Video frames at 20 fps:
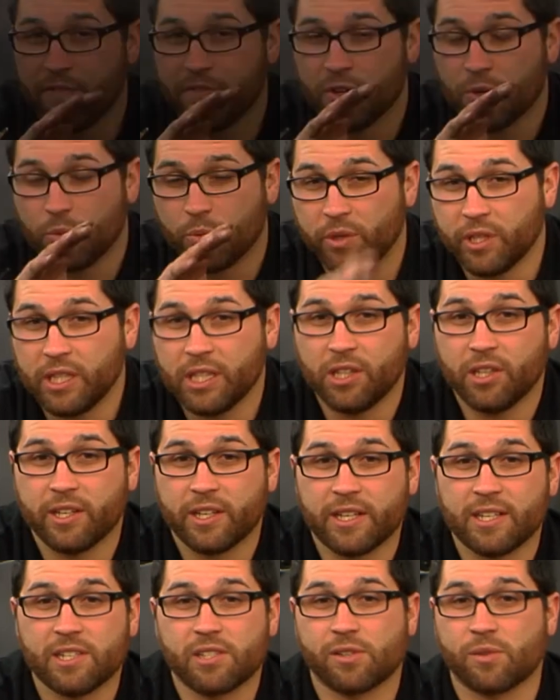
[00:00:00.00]
if you're really
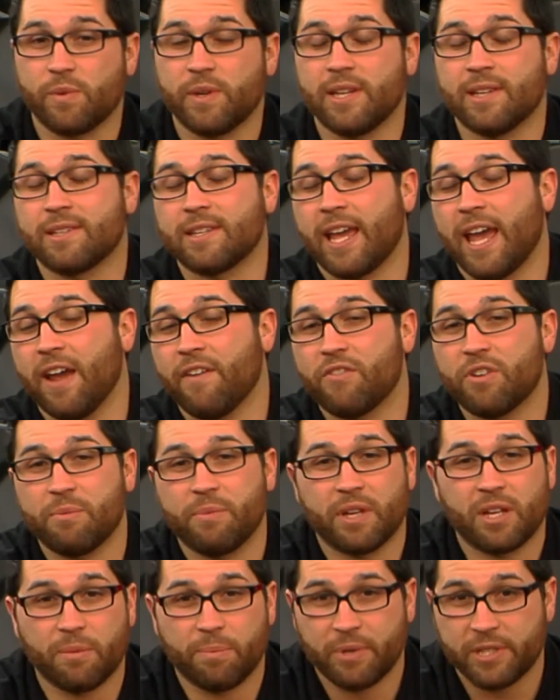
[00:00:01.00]
looking to squeeze every
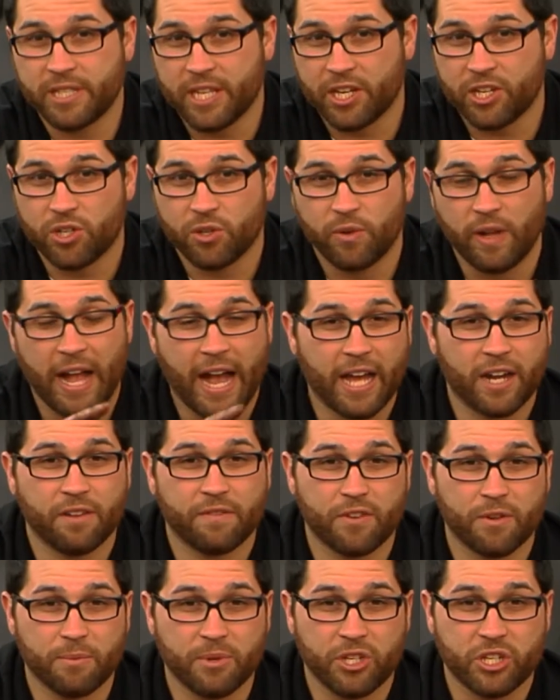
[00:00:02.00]
bit of potential out
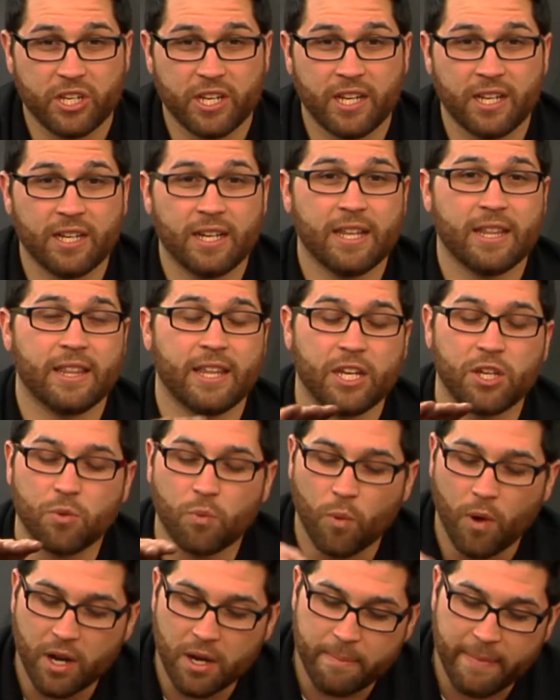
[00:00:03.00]
of your machine, then you
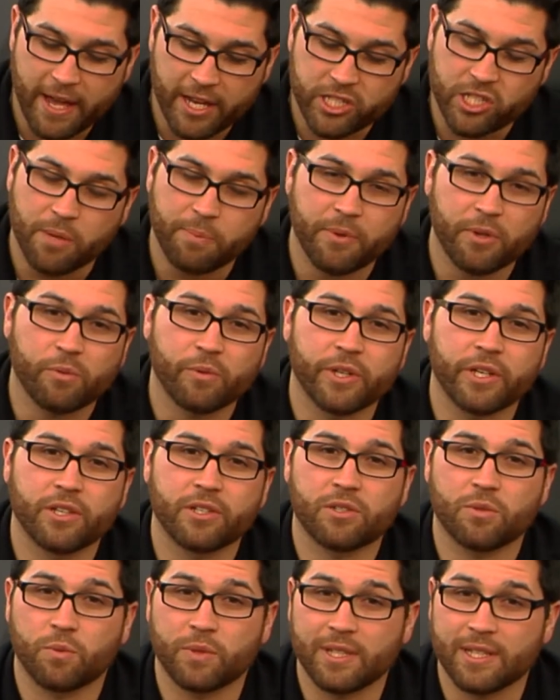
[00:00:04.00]
want to match up your
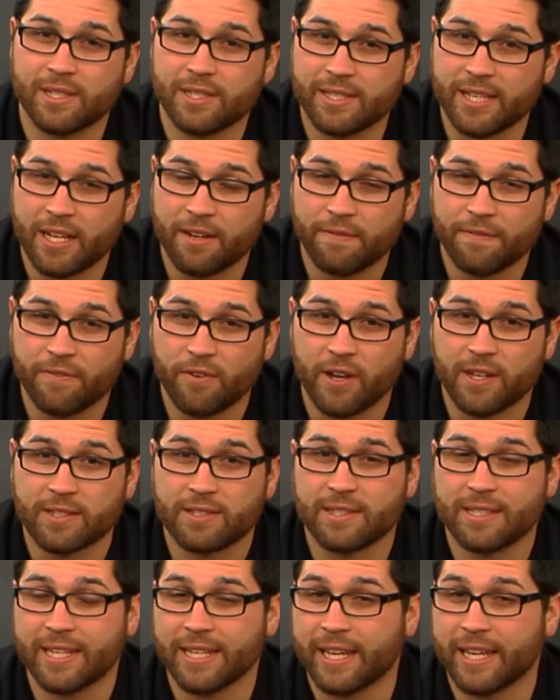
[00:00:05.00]
rears with a set of fronts to